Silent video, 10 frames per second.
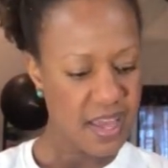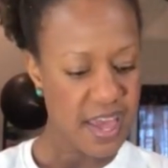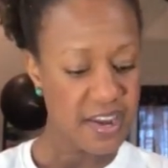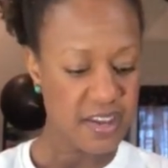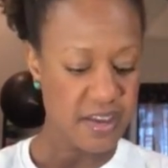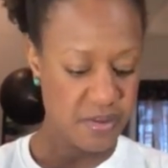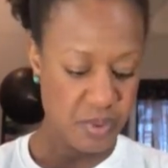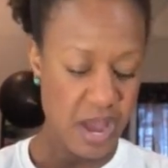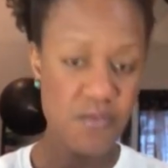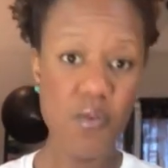And
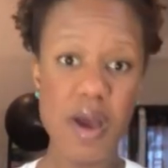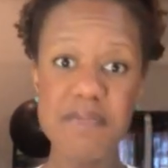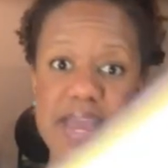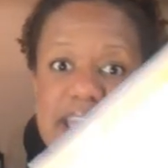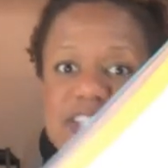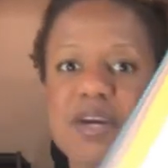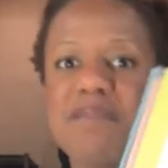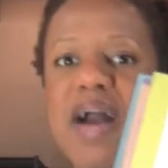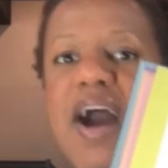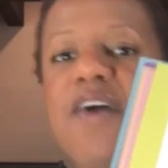we have one page
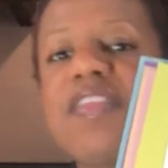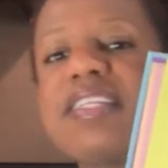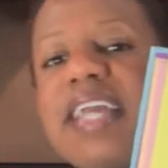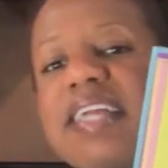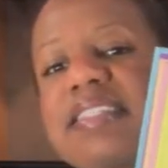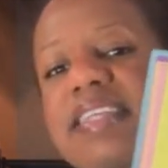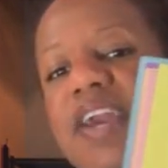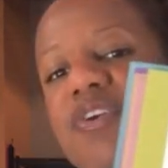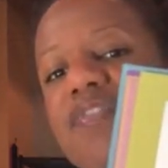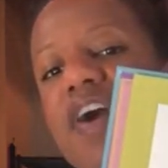about the Dance
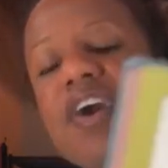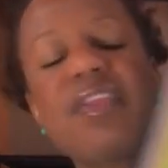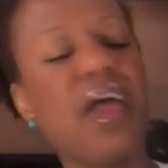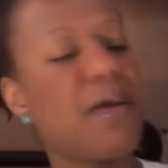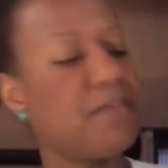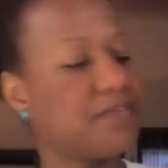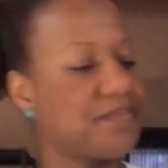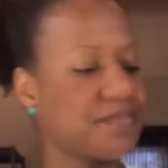Theater of Harlem.